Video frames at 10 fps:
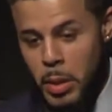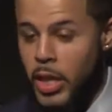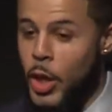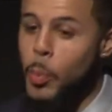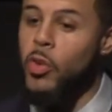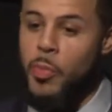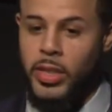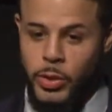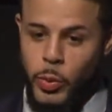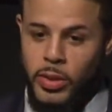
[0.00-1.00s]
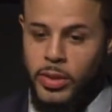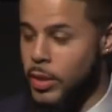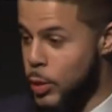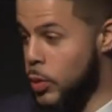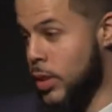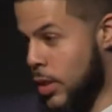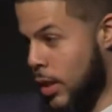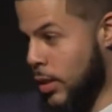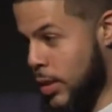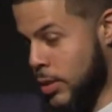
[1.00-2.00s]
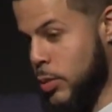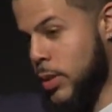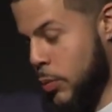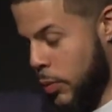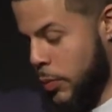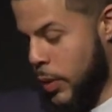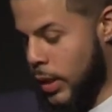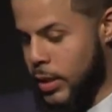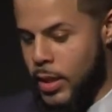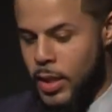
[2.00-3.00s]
a number of my students, including a lot of the country, if we're frank,